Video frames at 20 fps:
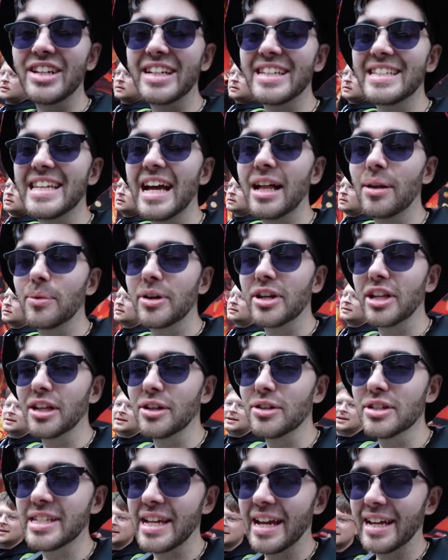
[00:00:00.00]
you can tell we're at a
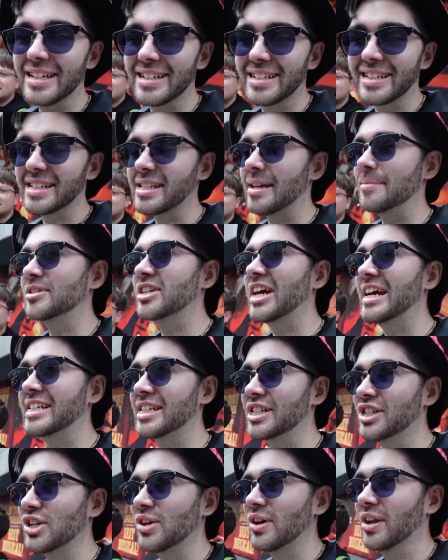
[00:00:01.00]
loose end because I'm
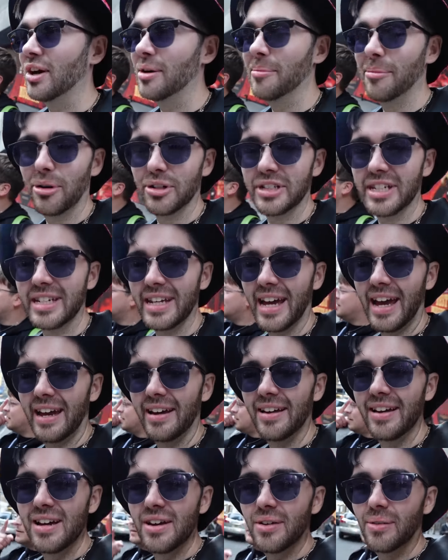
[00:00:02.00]
chatting to you a lot more today
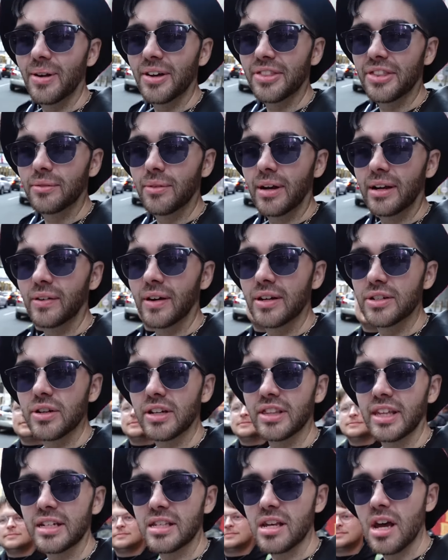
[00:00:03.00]
rather than running around
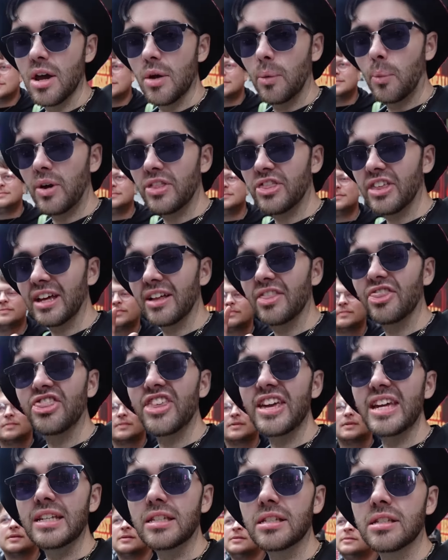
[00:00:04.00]
doing things. We think
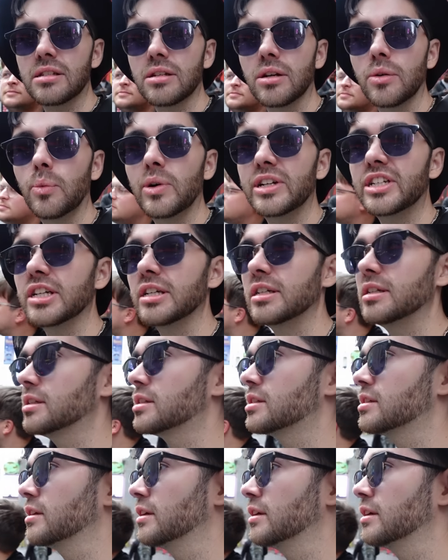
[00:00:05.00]
this, which is